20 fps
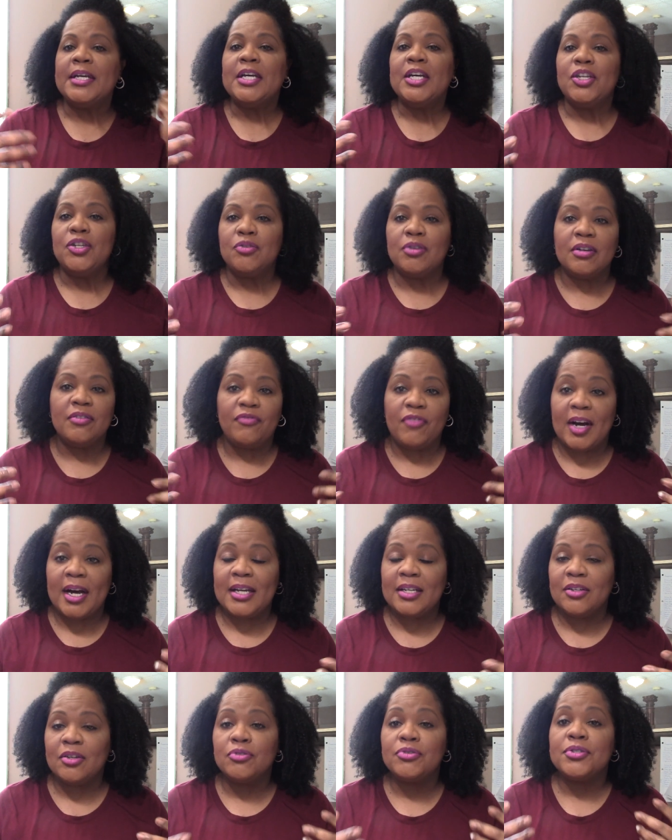you can
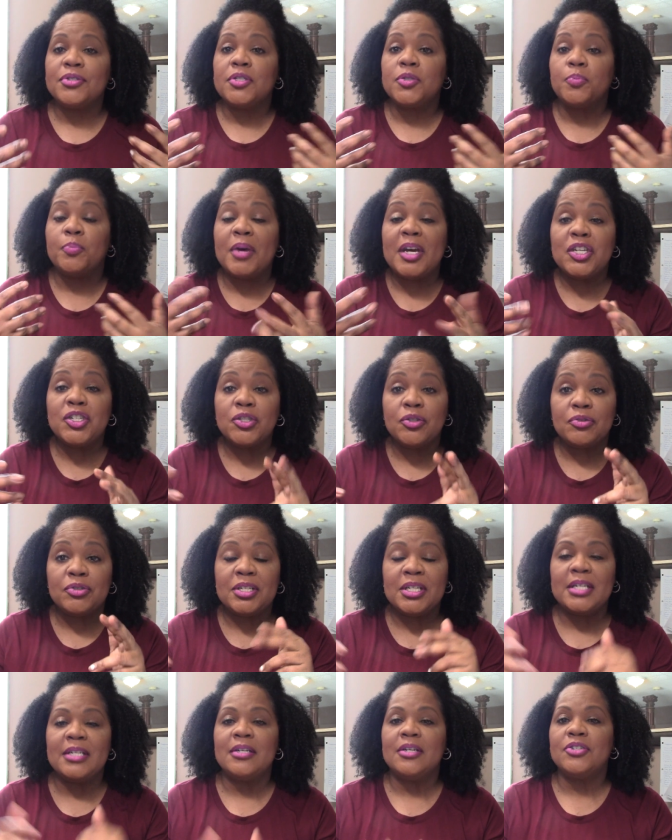find those
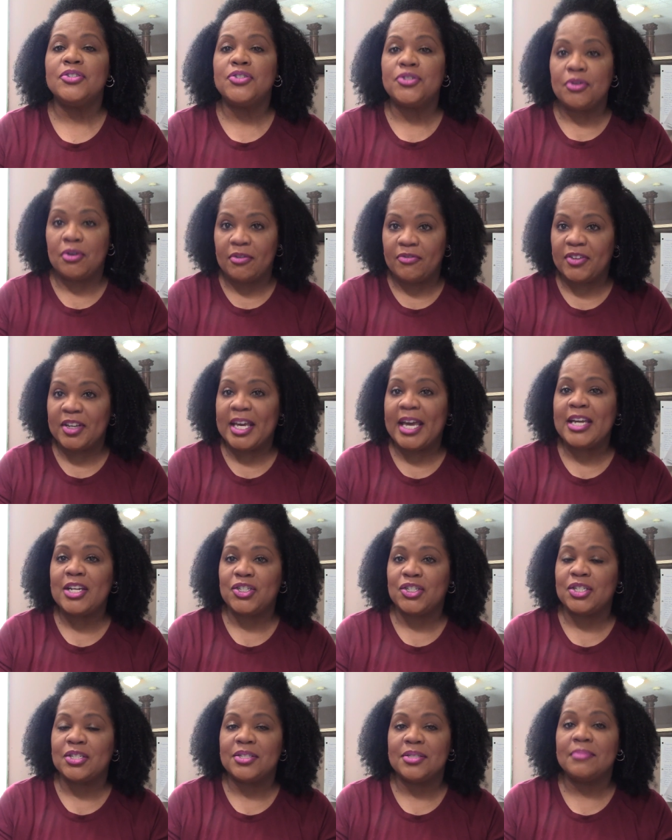specialty
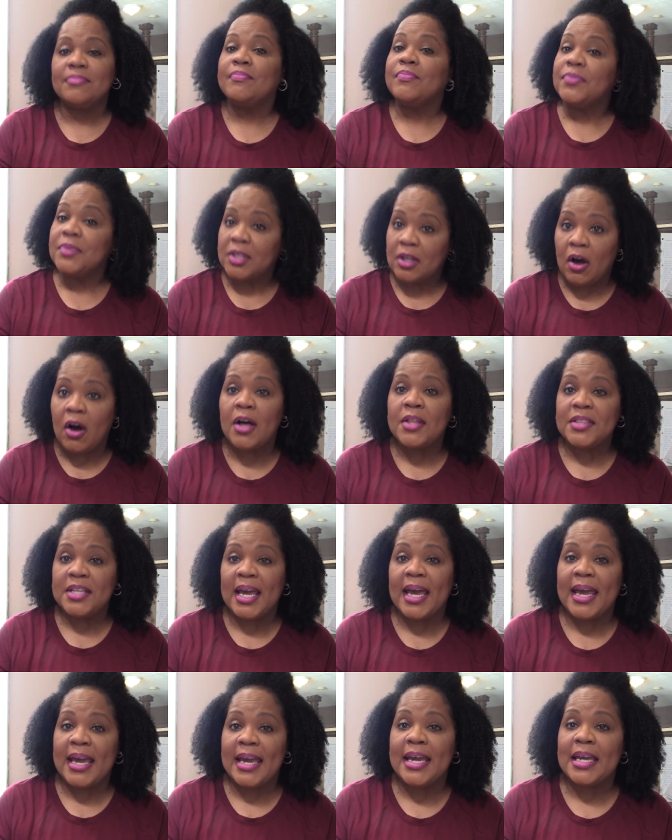certifications on the
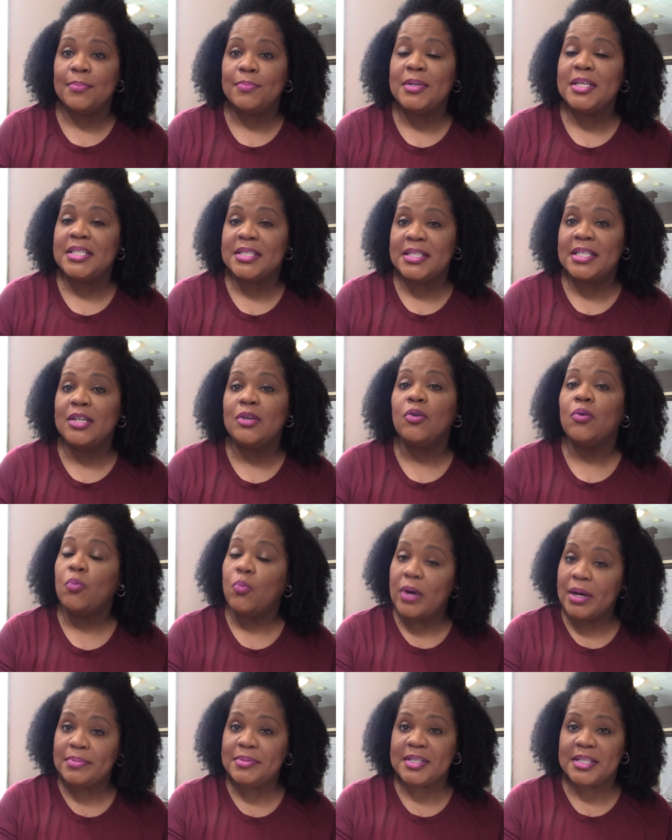AAPC
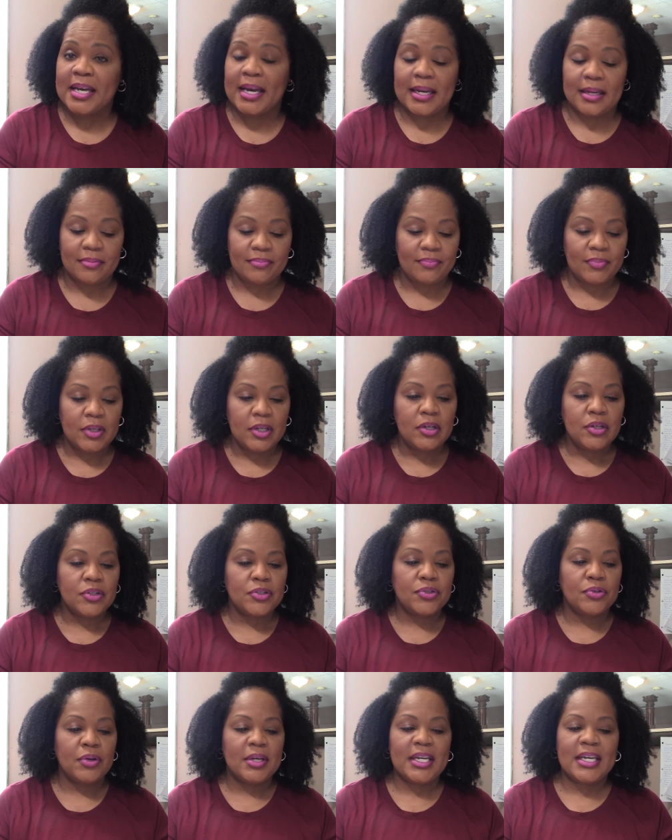website.
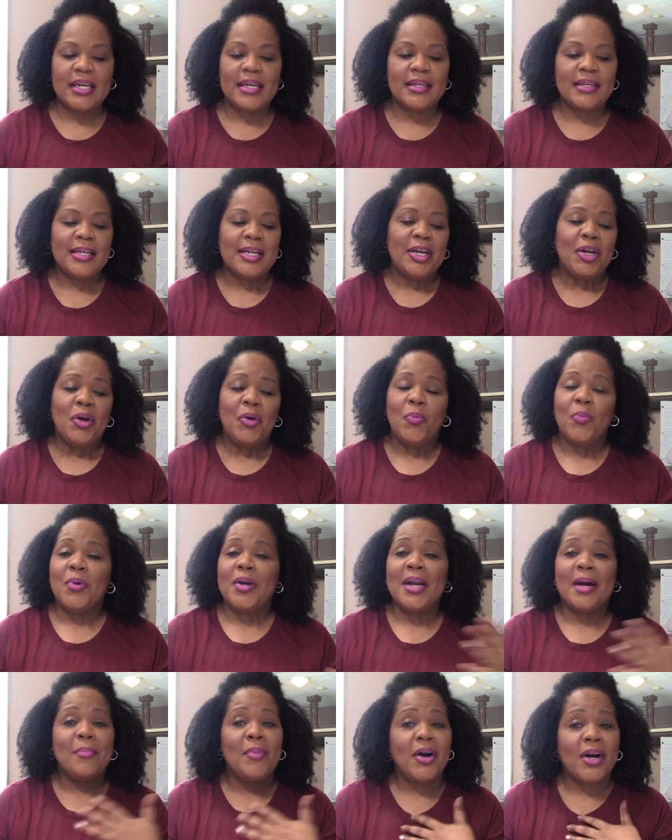So again, when
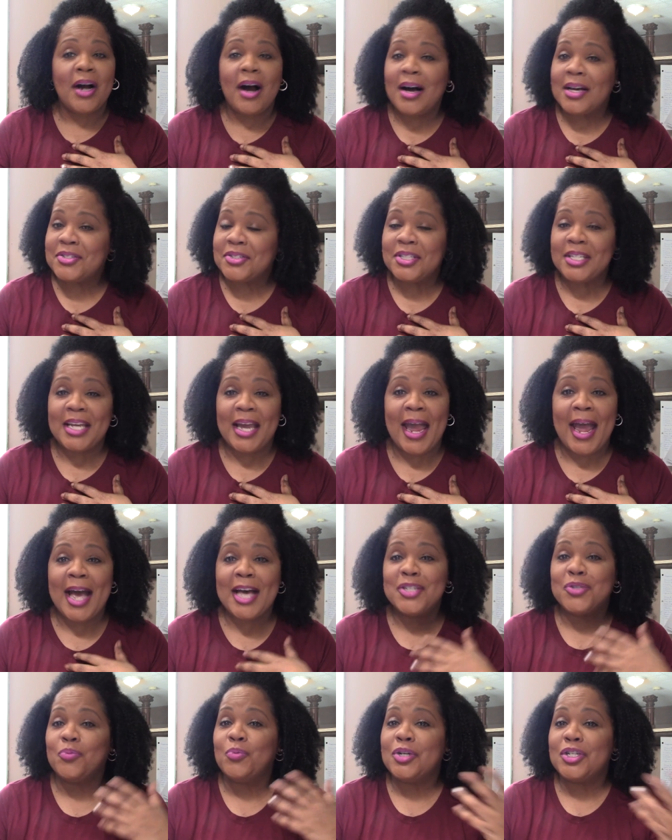I'm constantly
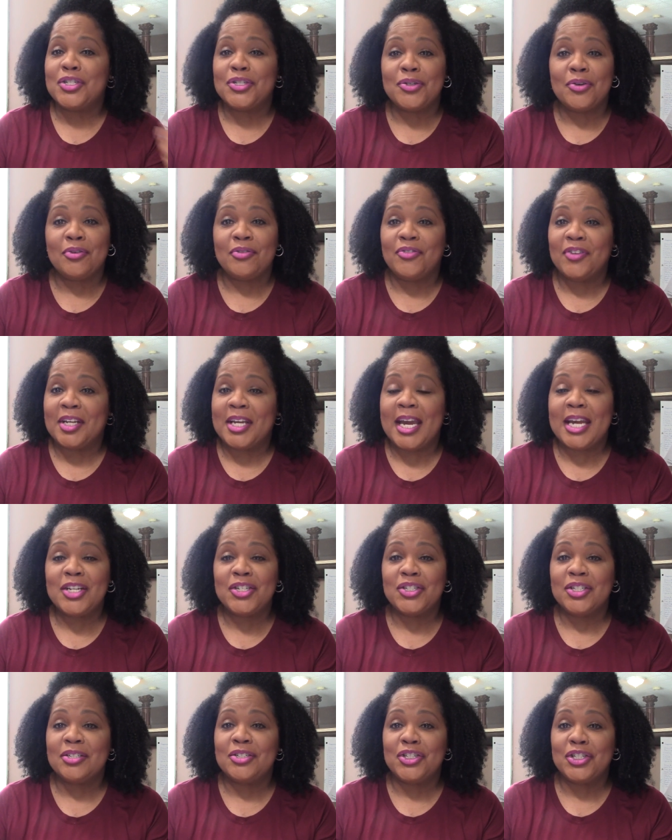asked which
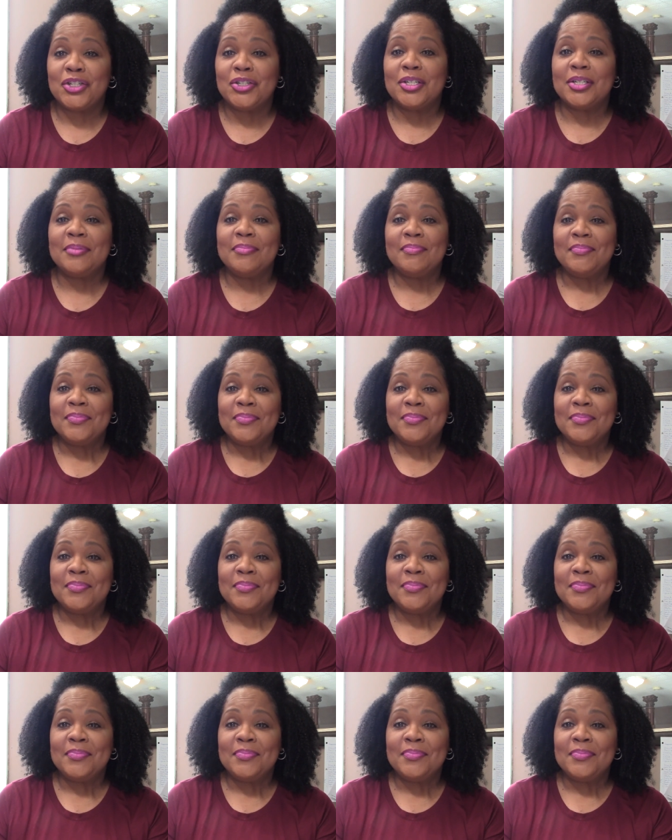certification should